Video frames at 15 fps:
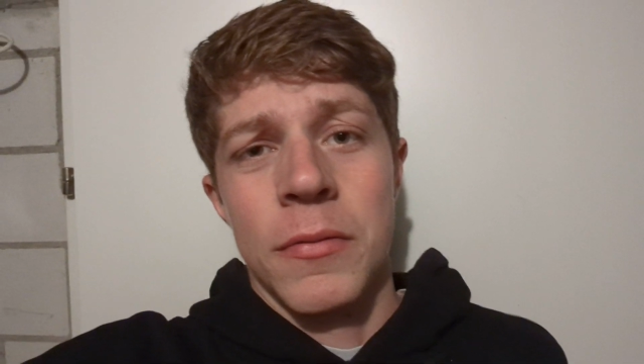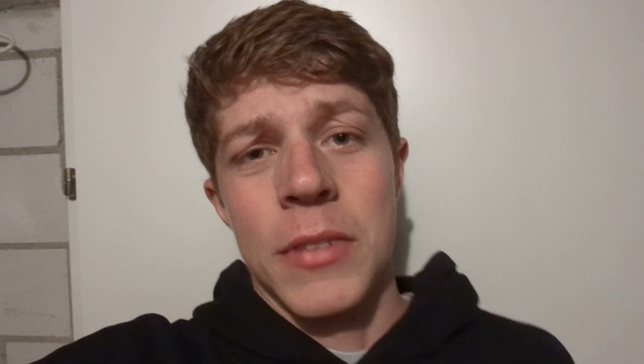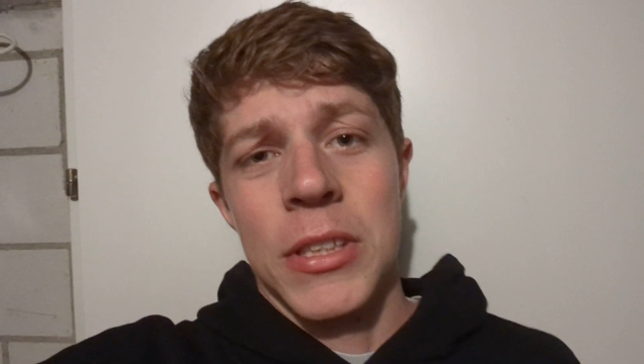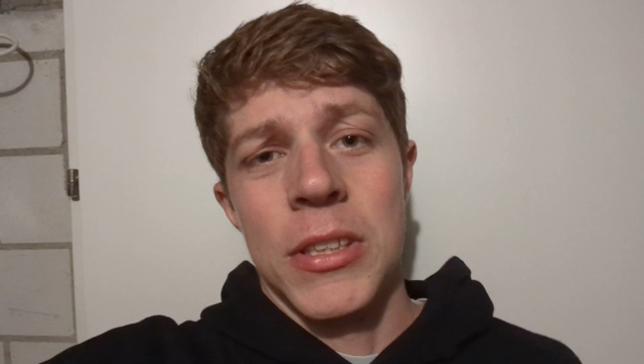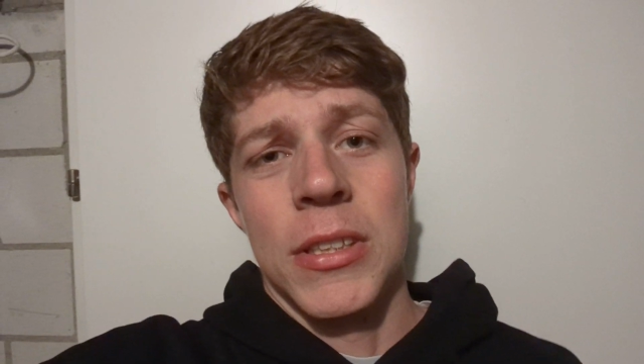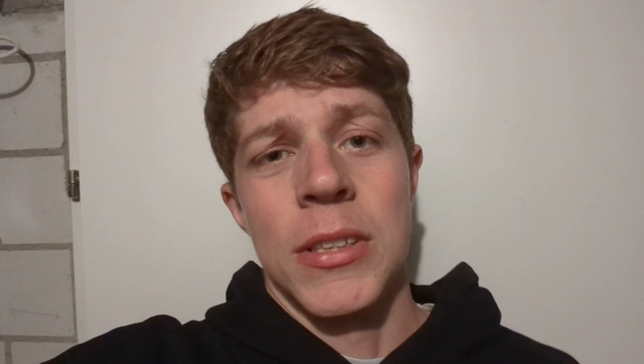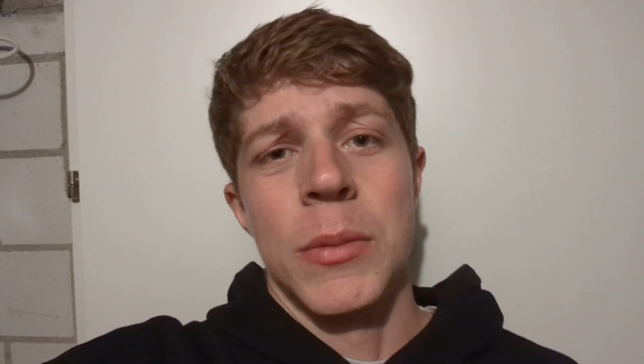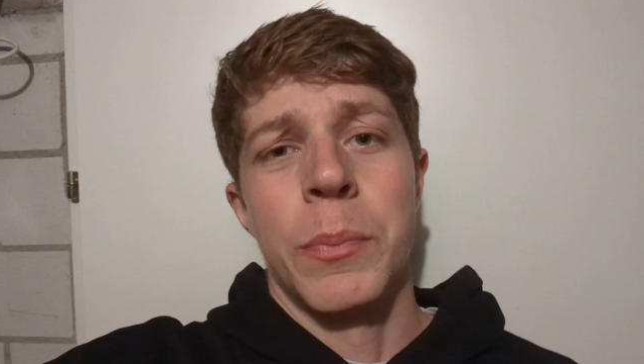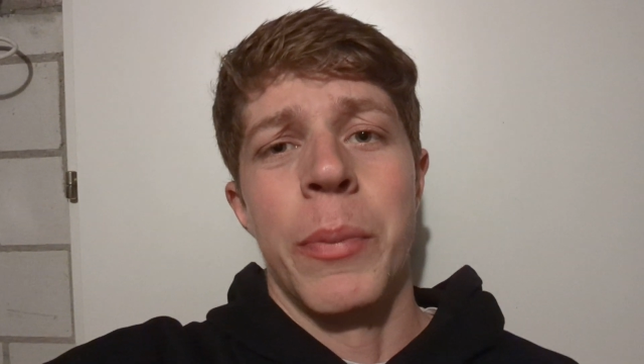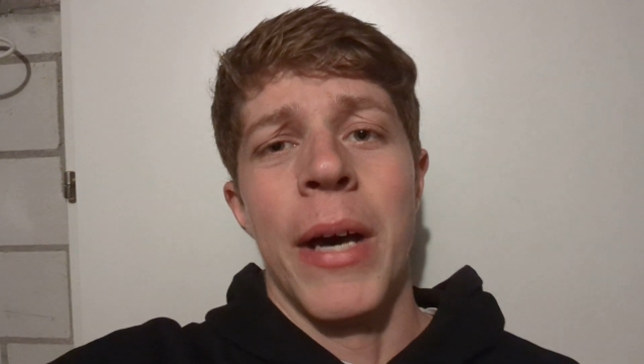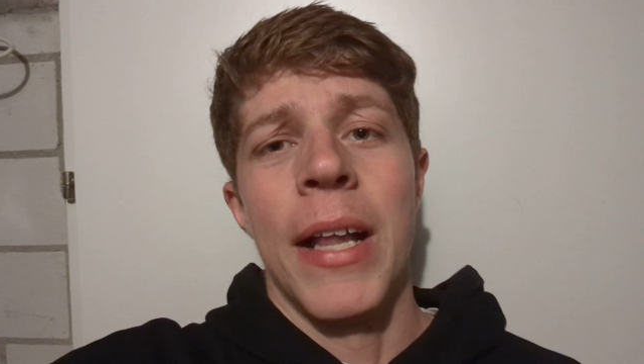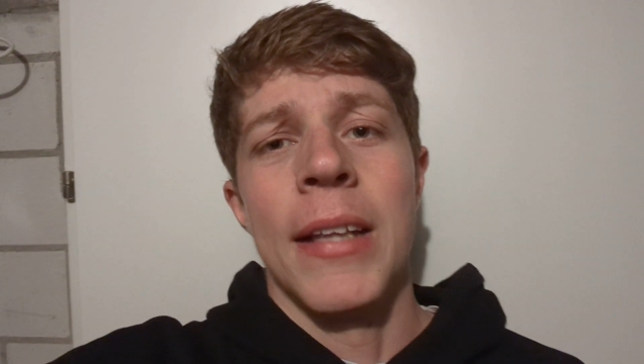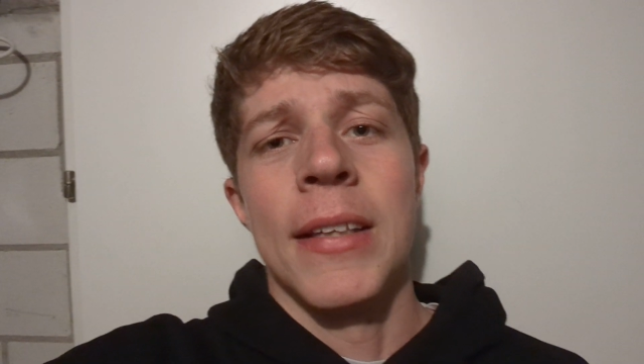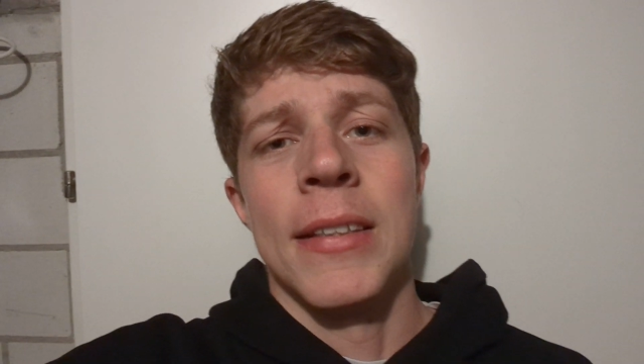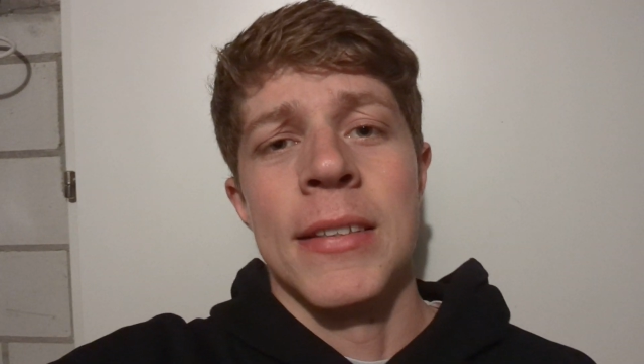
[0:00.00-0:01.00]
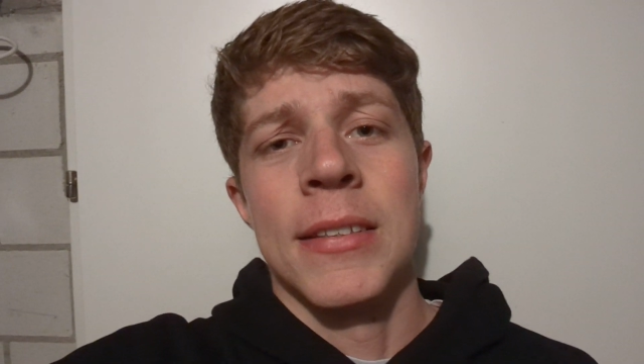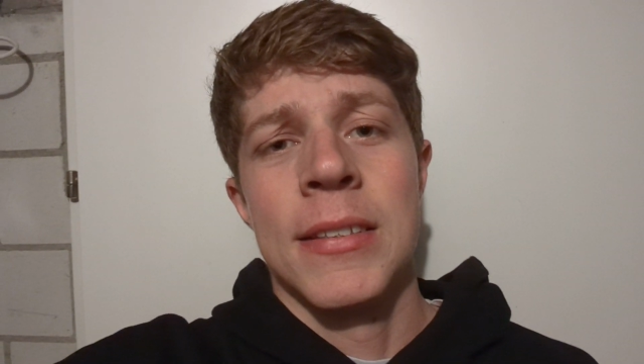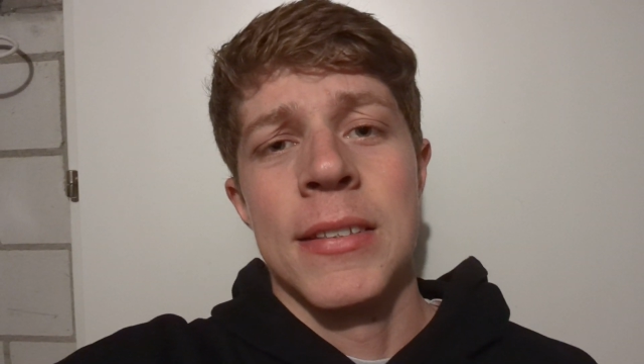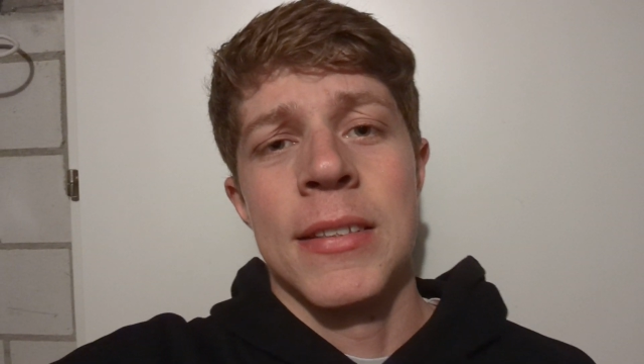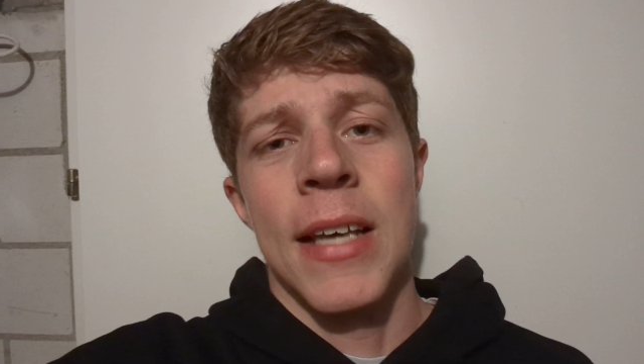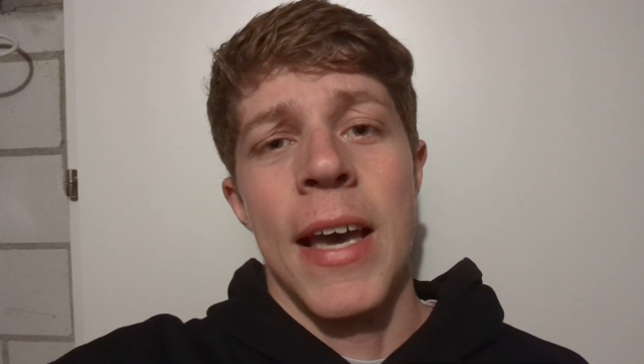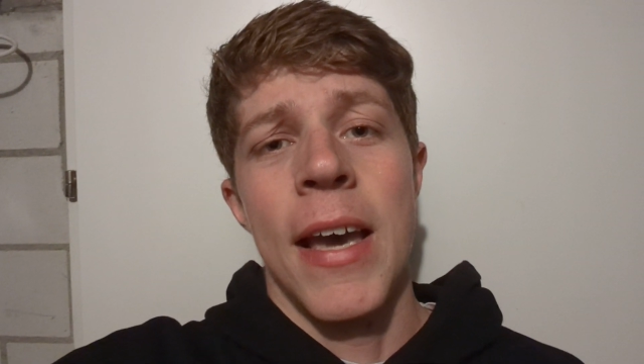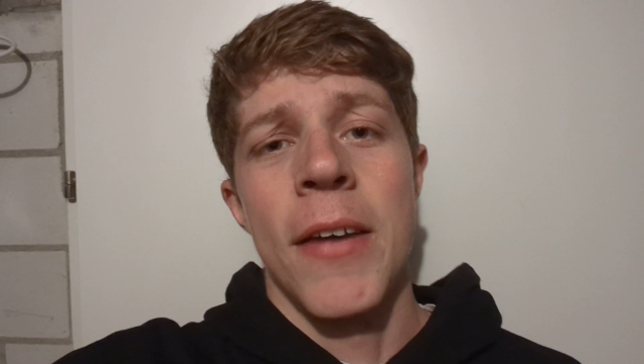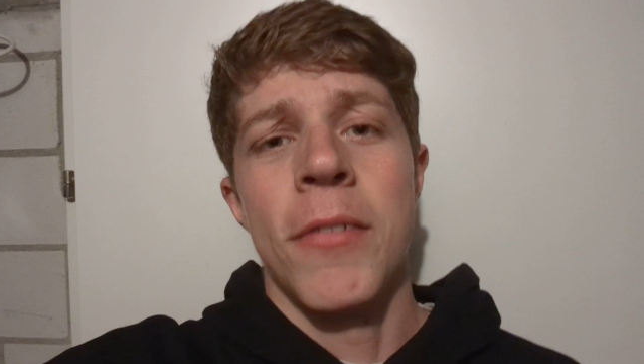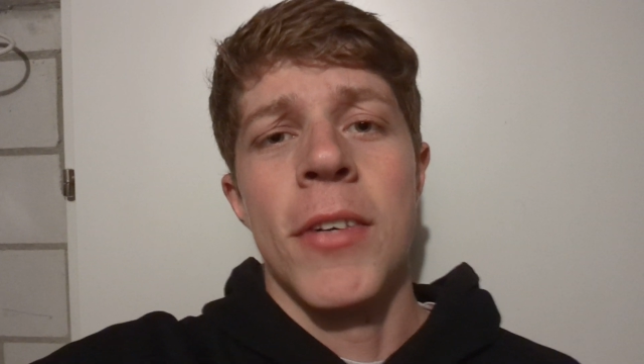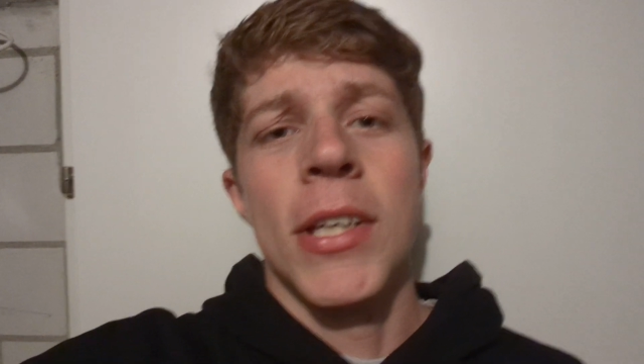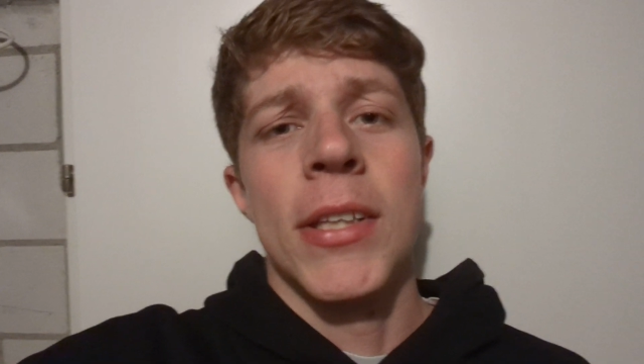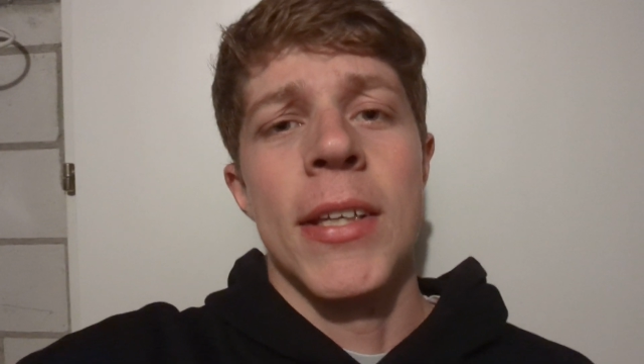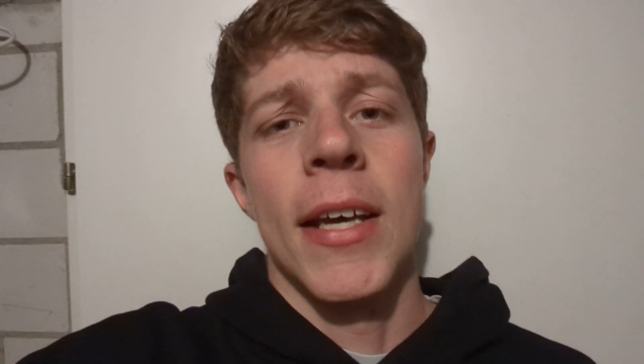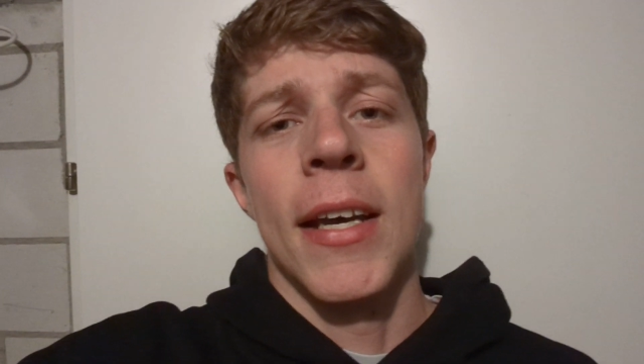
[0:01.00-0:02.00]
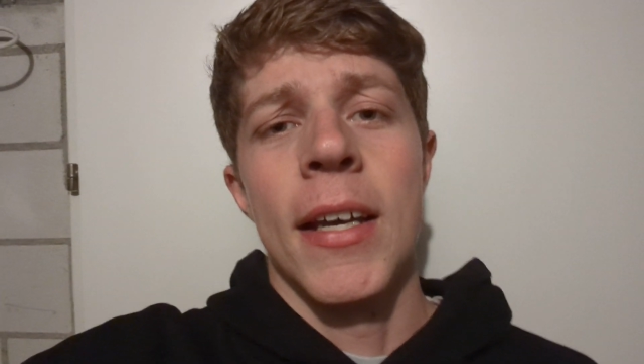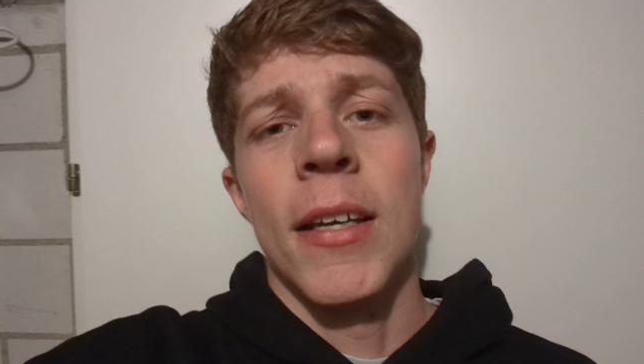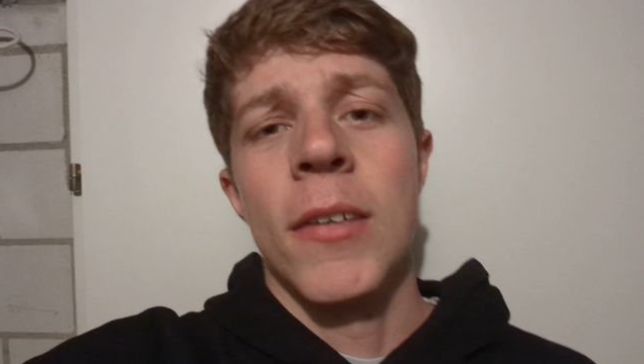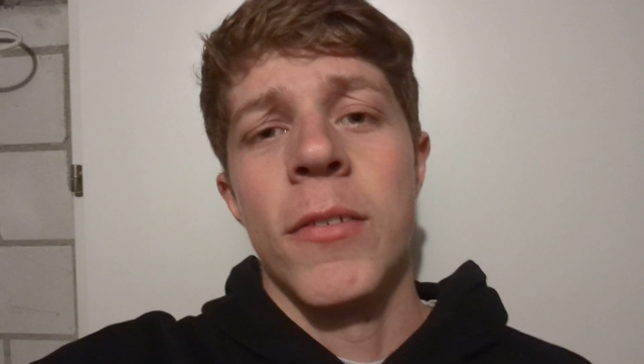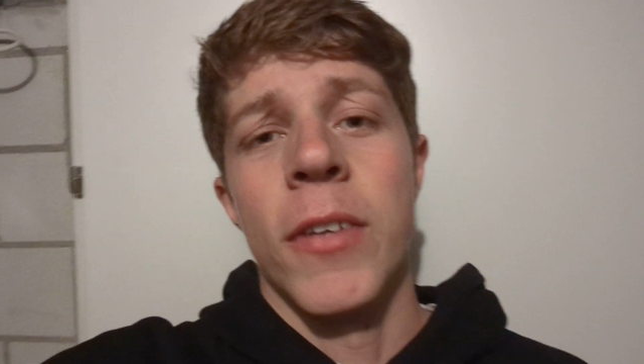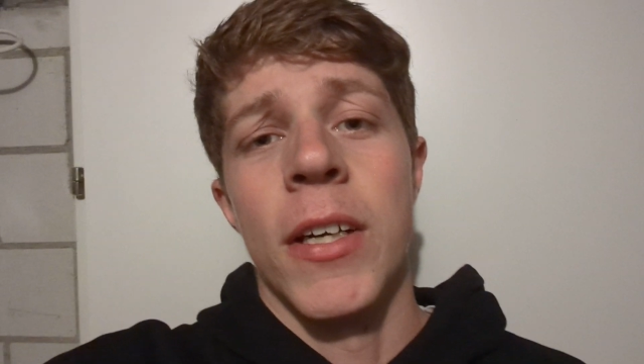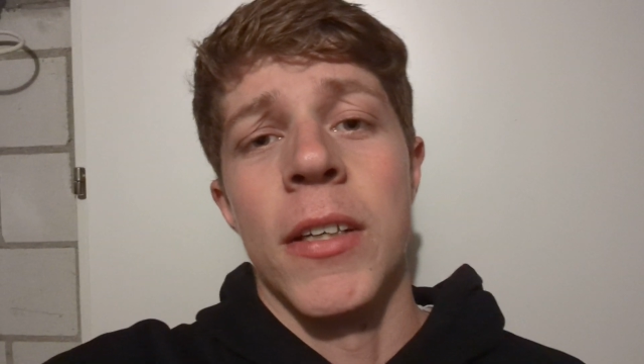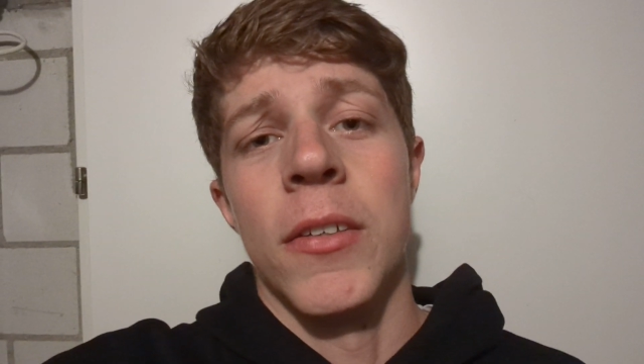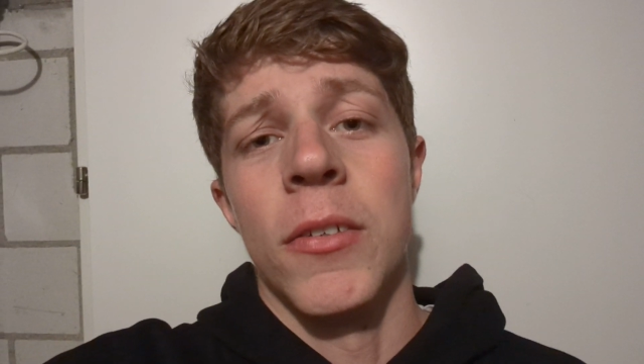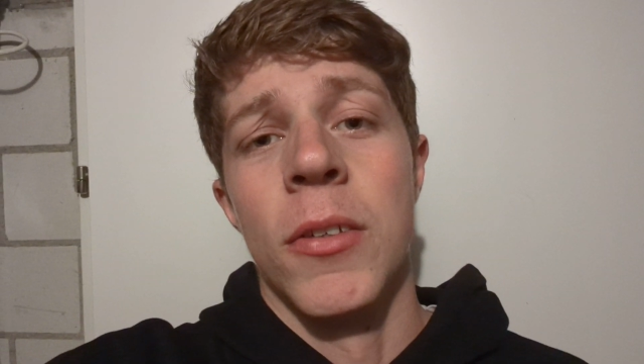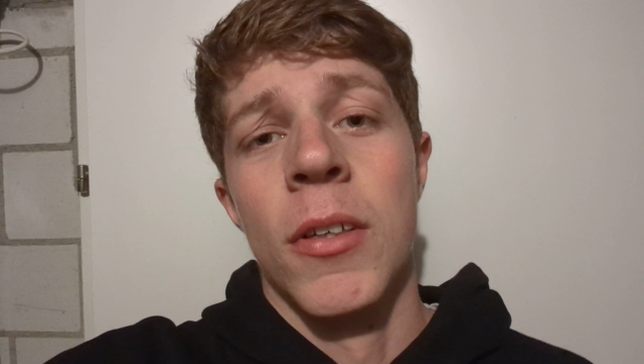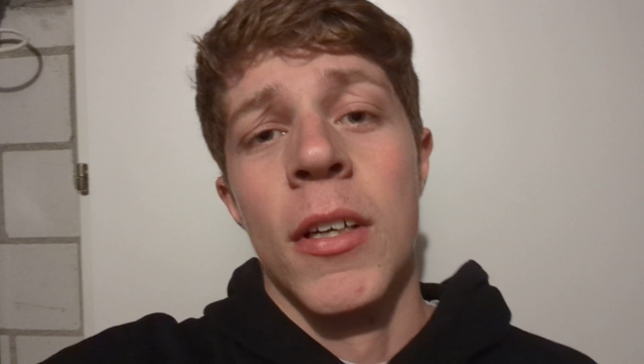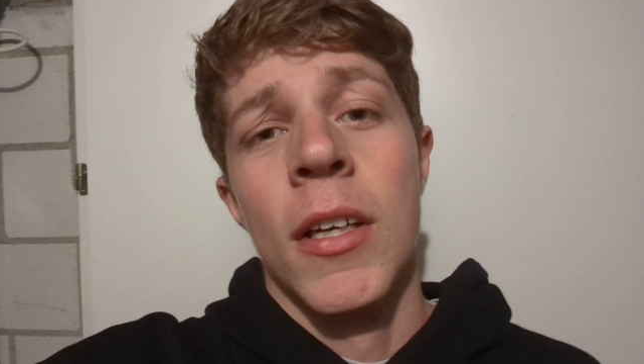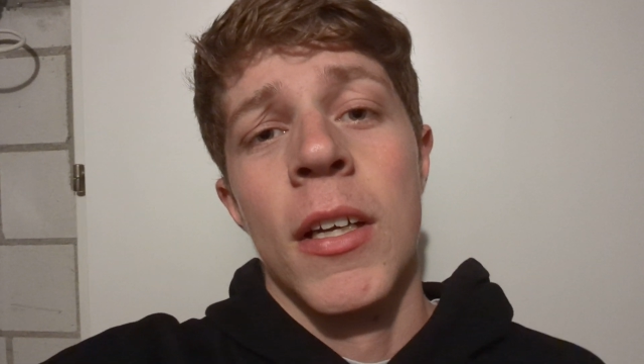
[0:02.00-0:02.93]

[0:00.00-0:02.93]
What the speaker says: which is balanced every day, where you